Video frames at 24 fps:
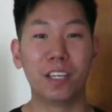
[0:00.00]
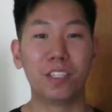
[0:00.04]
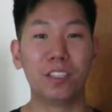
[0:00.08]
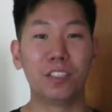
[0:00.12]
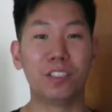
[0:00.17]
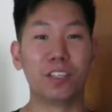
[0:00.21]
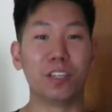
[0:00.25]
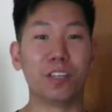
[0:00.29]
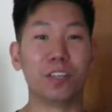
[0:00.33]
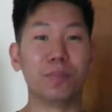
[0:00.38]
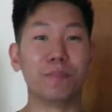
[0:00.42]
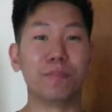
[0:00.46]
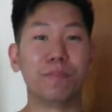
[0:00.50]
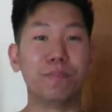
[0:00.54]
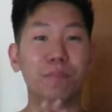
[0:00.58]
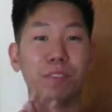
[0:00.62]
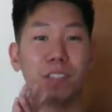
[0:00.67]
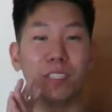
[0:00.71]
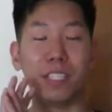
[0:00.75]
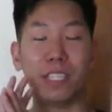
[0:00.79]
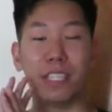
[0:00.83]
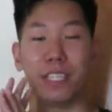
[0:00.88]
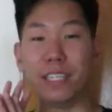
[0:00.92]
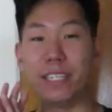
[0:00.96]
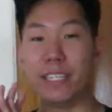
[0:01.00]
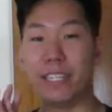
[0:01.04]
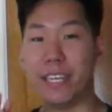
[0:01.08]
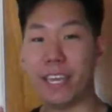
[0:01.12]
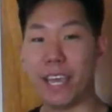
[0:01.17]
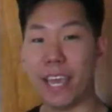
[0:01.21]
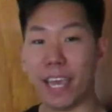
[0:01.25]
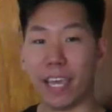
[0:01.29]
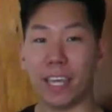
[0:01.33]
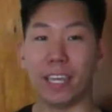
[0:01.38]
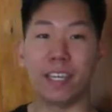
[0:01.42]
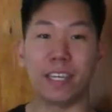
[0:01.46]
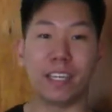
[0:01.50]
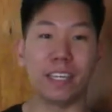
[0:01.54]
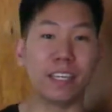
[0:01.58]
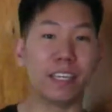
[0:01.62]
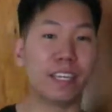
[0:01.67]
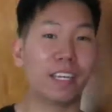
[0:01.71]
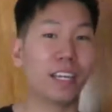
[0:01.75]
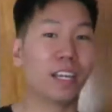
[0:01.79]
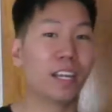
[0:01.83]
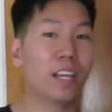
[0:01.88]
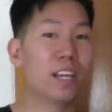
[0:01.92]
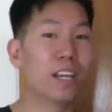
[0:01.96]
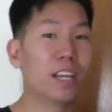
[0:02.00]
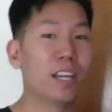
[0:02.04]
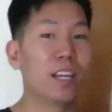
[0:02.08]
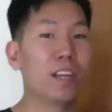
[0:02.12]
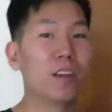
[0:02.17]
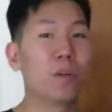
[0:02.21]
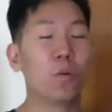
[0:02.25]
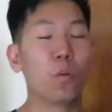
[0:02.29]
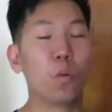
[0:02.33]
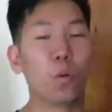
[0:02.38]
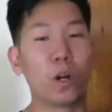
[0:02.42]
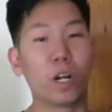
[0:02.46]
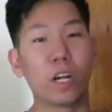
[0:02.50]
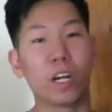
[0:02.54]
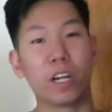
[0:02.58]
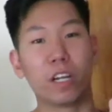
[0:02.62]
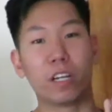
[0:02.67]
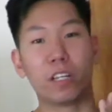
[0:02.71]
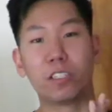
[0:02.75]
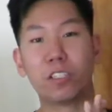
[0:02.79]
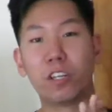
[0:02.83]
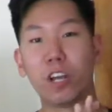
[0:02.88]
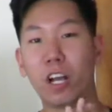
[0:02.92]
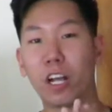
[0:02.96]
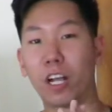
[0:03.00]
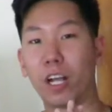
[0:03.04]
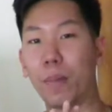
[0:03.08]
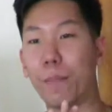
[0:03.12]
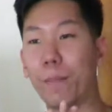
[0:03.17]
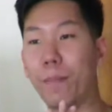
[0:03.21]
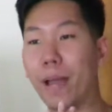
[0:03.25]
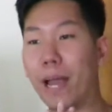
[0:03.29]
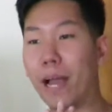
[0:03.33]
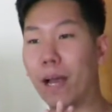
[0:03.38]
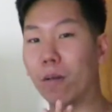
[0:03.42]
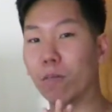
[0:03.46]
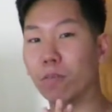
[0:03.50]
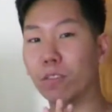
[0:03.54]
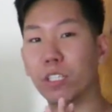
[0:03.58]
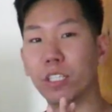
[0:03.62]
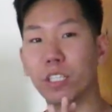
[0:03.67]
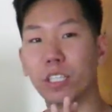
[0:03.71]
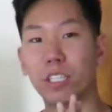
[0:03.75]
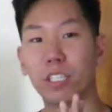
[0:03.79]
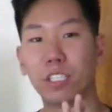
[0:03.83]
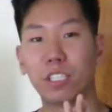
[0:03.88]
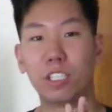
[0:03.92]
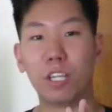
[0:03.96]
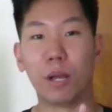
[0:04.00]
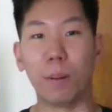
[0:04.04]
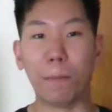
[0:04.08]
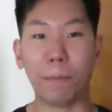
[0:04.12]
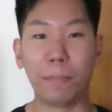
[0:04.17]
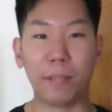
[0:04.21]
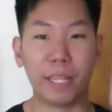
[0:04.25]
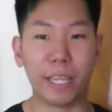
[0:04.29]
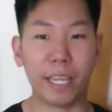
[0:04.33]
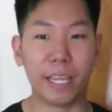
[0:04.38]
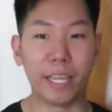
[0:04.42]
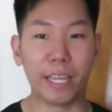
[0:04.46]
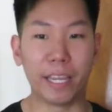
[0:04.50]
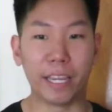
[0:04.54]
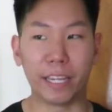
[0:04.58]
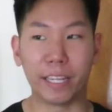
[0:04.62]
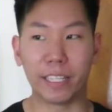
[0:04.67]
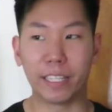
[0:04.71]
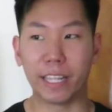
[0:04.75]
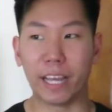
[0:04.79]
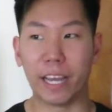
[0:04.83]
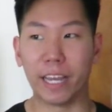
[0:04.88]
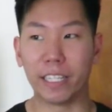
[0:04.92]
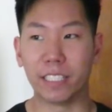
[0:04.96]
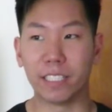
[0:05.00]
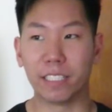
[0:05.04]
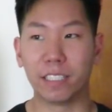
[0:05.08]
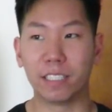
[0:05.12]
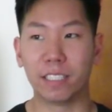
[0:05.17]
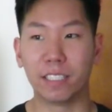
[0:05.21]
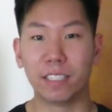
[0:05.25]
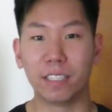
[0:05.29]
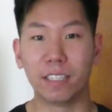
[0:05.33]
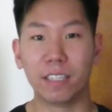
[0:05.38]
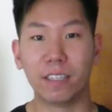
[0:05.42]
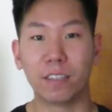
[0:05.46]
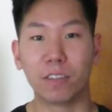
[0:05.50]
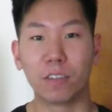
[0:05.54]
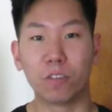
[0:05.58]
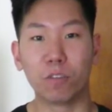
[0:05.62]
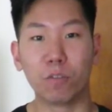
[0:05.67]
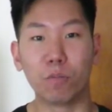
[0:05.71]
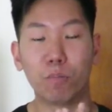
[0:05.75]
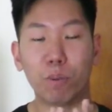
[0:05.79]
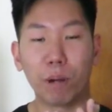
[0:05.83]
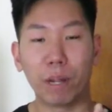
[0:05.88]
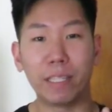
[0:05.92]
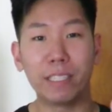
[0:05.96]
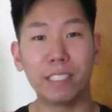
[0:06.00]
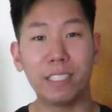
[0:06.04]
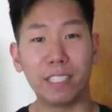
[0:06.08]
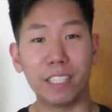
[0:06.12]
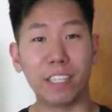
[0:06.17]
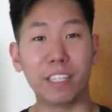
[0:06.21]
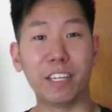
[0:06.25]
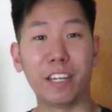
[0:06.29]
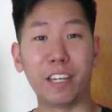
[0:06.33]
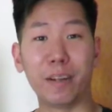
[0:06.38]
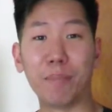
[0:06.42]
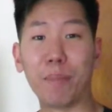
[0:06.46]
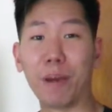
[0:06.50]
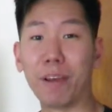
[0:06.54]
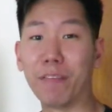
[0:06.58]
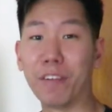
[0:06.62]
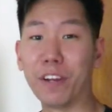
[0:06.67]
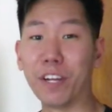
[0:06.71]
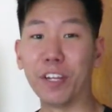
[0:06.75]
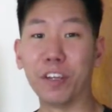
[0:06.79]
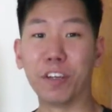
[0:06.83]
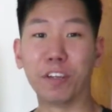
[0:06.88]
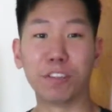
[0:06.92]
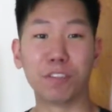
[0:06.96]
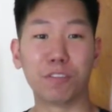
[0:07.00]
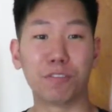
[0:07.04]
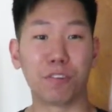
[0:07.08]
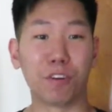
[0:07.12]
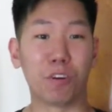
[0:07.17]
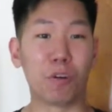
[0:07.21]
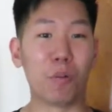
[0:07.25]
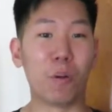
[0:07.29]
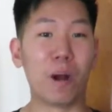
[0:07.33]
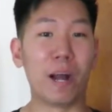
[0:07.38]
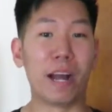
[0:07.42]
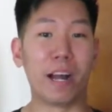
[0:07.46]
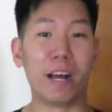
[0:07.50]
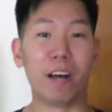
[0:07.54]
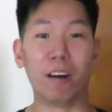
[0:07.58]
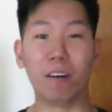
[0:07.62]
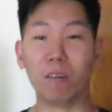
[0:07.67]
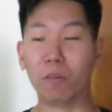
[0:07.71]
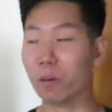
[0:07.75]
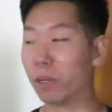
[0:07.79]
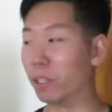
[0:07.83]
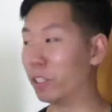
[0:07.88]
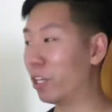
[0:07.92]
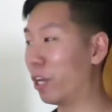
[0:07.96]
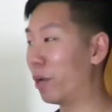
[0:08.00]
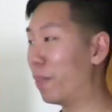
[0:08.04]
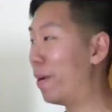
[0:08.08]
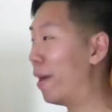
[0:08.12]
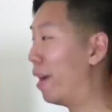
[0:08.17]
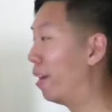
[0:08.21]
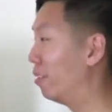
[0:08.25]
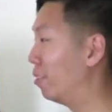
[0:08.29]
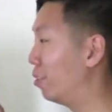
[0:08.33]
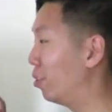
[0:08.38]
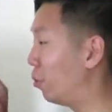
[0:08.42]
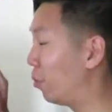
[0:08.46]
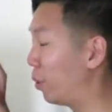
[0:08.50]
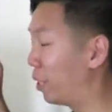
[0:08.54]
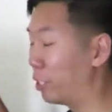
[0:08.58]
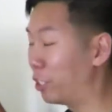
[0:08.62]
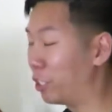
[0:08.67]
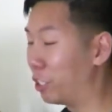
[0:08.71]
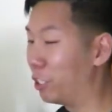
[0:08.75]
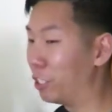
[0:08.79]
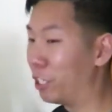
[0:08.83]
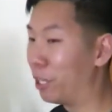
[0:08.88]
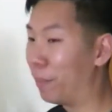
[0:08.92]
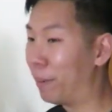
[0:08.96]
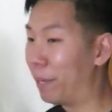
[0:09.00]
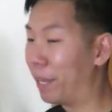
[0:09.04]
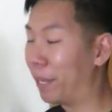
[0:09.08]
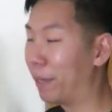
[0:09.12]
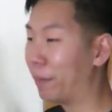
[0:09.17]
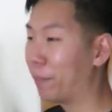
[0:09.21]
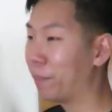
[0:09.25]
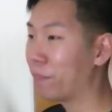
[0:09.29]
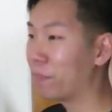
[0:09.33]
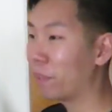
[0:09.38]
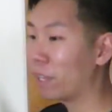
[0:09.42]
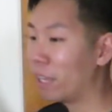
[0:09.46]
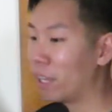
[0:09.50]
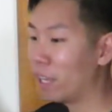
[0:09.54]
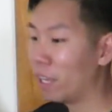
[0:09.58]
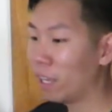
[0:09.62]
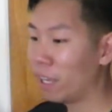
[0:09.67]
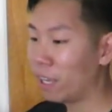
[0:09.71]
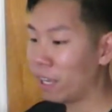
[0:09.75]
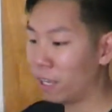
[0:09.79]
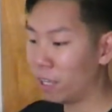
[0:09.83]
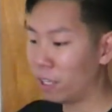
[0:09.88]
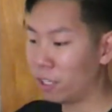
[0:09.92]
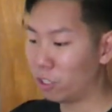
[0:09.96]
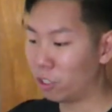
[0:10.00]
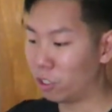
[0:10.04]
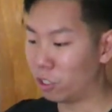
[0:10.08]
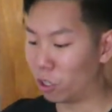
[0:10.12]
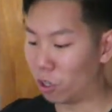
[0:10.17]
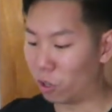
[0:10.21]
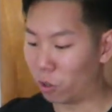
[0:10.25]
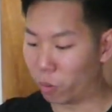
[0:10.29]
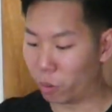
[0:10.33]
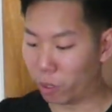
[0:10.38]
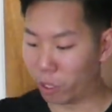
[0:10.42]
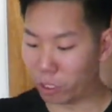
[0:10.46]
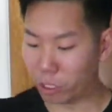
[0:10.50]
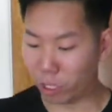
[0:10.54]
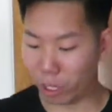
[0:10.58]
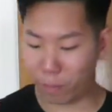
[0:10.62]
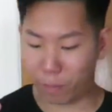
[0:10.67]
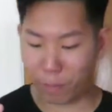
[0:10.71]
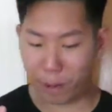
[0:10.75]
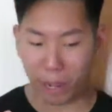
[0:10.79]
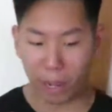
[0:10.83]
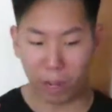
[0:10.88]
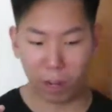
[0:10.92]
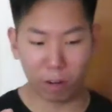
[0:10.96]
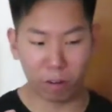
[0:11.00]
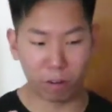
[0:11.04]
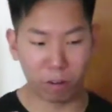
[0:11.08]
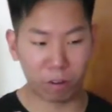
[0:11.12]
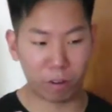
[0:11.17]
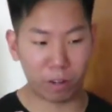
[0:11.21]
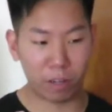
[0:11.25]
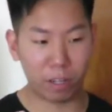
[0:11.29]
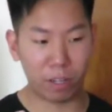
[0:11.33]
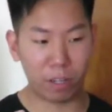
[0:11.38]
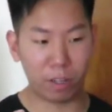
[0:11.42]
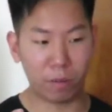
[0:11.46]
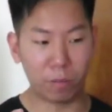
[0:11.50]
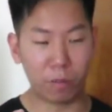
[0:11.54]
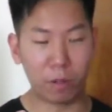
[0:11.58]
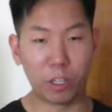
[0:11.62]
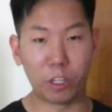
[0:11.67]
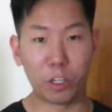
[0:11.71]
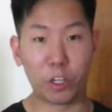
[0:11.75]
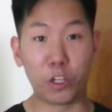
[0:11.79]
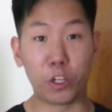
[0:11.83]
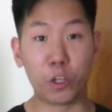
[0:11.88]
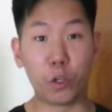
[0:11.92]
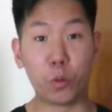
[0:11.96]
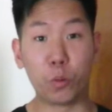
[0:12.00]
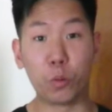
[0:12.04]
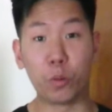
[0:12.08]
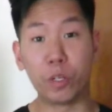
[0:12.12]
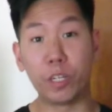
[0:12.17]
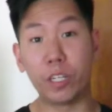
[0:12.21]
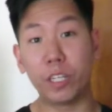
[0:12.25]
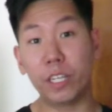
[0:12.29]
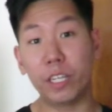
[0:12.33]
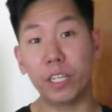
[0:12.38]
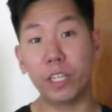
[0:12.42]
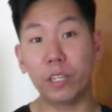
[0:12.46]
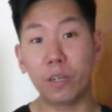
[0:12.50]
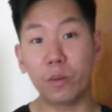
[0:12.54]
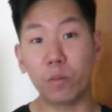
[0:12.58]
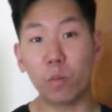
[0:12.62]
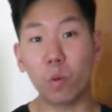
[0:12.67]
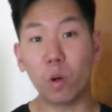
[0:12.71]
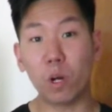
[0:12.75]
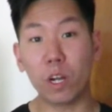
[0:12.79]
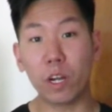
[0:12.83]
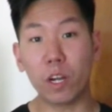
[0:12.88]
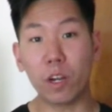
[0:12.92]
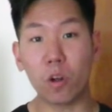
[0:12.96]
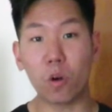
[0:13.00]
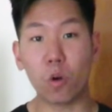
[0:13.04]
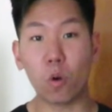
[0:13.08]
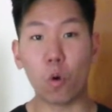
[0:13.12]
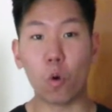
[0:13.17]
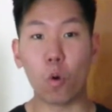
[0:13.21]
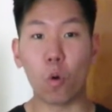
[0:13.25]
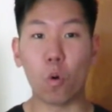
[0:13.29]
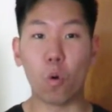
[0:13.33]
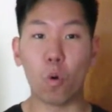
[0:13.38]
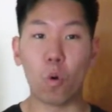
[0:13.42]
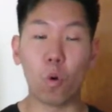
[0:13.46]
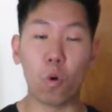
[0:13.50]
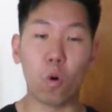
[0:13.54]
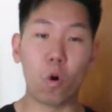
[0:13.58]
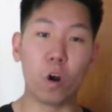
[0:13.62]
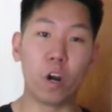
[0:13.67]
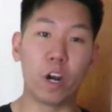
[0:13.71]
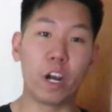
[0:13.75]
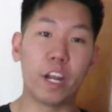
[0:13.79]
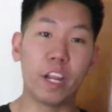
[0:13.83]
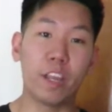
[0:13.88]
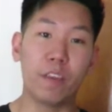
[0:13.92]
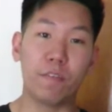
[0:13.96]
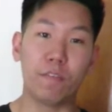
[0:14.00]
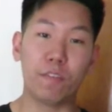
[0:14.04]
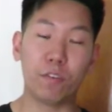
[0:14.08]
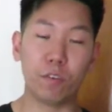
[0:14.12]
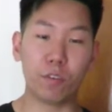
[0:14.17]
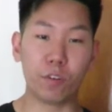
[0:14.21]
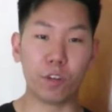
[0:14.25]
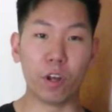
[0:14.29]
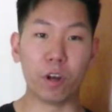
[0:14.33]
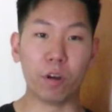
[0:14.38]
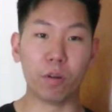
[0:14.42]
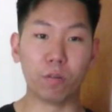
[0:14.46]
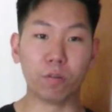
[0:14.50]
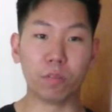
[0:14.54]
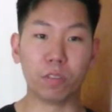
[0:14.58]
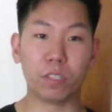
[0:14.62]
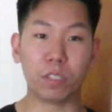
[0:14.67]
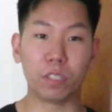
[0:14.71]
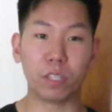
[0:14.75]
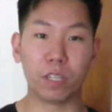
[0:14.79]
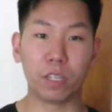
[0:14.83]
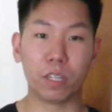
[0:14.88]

So today we're going to talk about something that you've probably seen in my videos for a while. We're talking about the Wing Chun dummy. So we're going to talk about whether you need one or if you don't.